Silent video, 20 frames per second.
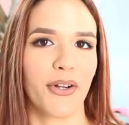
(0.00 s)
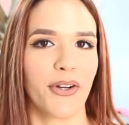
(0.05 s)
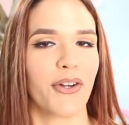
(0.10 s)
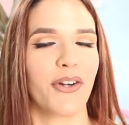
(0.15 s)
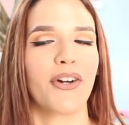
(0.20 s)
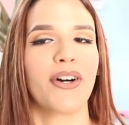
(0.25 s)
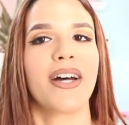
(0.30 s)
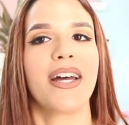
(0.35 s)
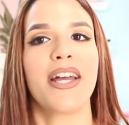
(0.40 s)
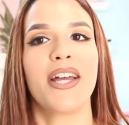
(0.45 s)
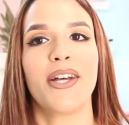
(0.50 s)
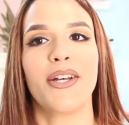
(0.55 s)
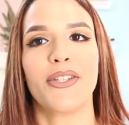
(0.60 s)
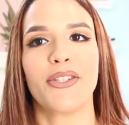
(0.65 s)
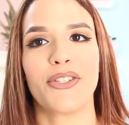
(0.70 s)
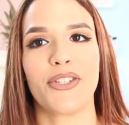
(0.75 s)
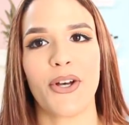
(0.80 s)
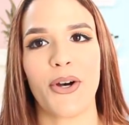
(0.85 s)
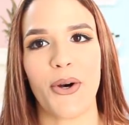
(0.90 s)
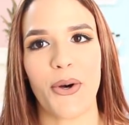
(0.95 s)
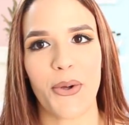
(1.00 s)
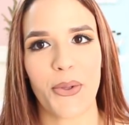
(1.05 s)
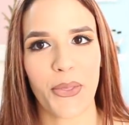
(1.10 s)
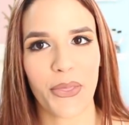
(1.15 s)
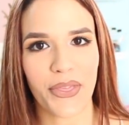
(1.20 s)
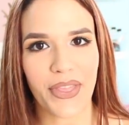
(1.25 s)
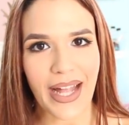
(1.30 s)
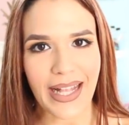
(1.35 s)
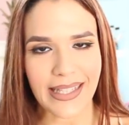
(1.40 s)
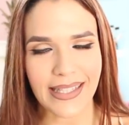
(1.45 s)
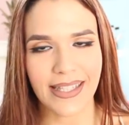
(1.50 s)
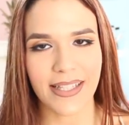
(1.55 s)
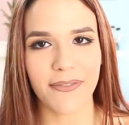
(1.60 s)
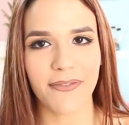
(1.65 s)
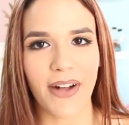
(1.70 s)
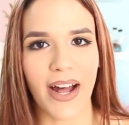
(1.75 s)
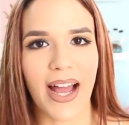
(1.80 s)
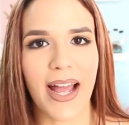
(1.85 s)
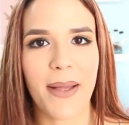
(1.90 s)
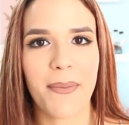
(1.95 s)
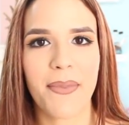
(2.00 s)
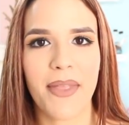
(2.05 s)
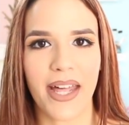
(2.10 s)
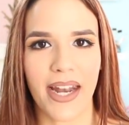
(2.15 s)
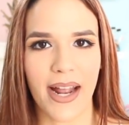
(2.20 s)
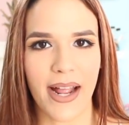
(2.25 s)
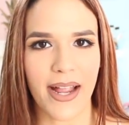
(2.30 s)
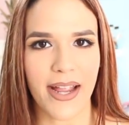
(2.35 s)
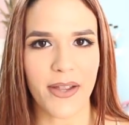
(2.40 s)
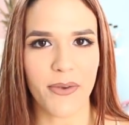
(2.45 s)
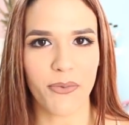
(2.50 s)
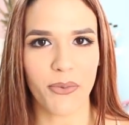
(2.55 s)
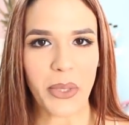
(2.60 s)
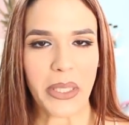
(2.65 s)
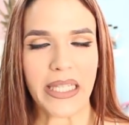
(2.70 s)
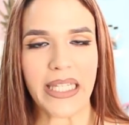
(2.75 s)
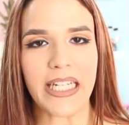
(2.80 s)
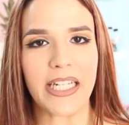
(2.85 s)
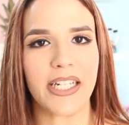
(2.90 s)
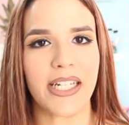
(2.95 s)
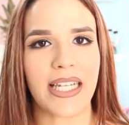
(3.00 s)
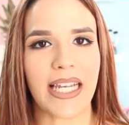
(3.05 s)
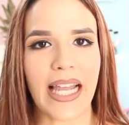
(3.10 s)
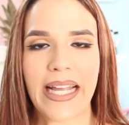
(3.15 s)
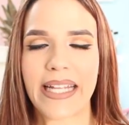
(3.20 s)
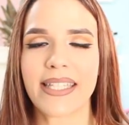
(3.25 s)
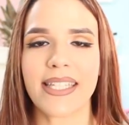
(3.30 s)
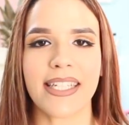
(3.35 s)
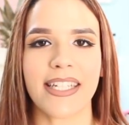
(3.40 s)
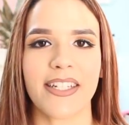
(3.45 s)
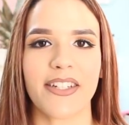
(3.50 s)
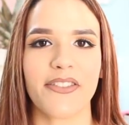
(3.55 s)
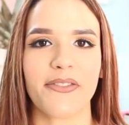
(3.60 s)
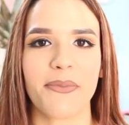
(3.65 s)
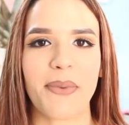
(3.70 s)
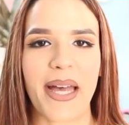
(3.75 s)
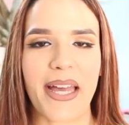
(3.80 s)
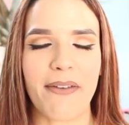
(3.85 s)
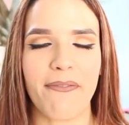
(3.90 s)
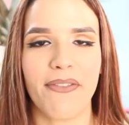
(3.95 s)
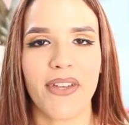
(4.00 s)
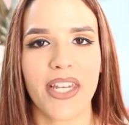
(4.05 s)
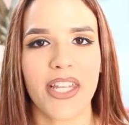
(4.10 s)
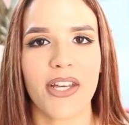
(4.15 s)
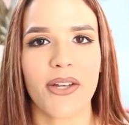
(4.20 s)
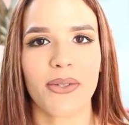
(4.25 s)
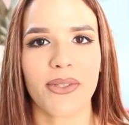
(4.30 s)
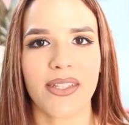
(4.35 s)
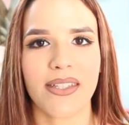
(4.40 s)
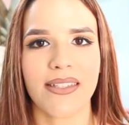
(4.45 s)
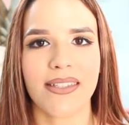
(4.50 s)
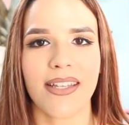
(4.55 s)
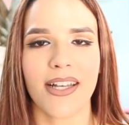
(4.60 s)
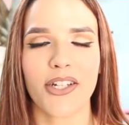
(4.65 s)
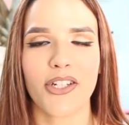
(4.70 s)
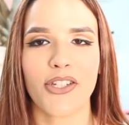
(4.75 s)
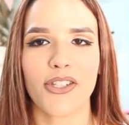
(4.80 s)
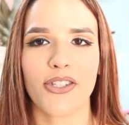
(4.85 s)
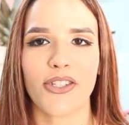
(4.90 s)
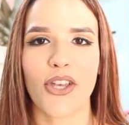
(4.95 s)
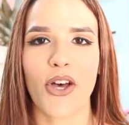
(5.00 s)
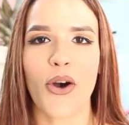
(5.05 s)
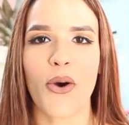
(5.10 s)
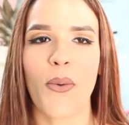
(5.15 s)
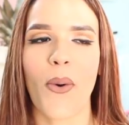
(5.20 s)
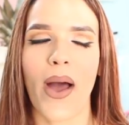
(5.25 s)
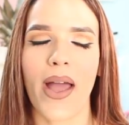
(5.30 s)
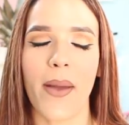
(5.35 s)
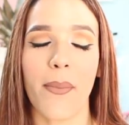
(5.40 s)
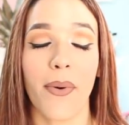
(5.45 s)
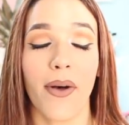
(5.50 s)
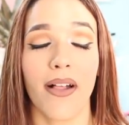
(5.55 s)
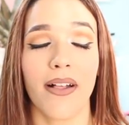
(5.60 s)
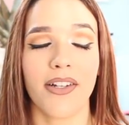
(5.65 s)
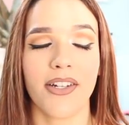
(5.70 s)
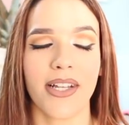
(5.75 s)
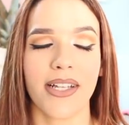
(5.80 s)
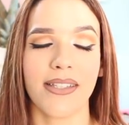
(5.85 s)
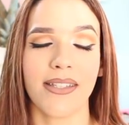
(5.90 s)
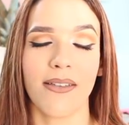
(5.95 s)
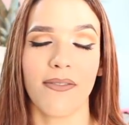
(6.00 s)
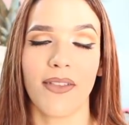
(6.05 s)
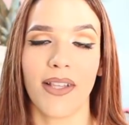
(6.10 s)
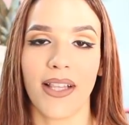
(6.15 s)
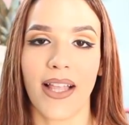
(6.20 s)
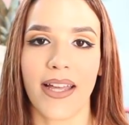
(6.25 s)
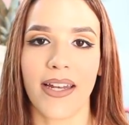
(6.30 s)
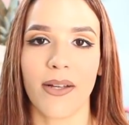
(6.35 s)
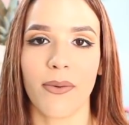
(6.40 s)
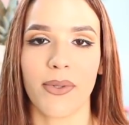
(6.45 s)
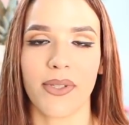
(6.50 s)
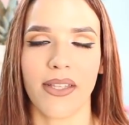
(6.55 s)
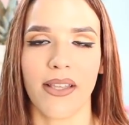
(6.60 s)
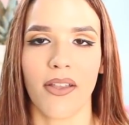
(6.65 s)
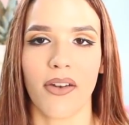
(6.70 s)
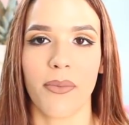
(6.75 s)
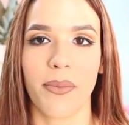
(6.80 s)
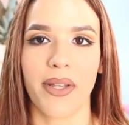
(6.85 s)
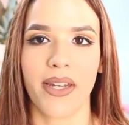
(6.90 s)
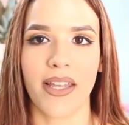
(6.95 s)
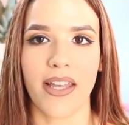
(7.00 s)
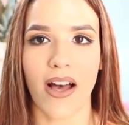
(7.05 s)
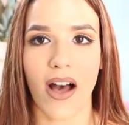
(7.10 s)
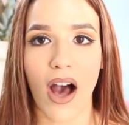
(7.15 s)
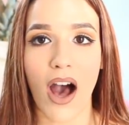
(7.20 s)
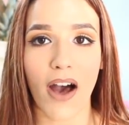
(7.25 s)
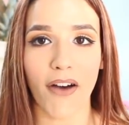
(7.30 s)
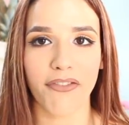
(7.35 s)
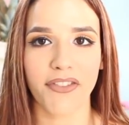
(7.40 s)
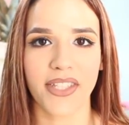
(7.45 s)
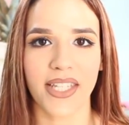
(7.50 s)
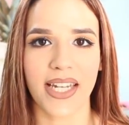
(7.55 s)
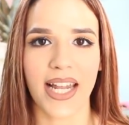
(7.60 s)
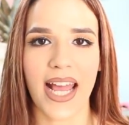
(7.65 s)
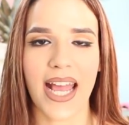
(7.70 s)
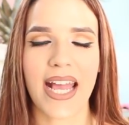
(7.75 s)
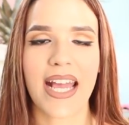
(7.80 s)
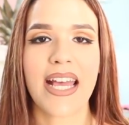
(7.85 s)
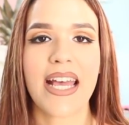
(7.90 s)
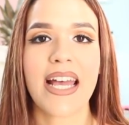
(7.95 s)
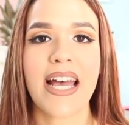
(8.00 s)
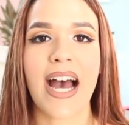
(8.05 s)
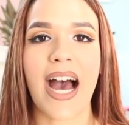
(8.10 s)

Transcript: girl. So that's the vibe that I really like to give my videos and such. So I apologize if the lighting was a little bit off today.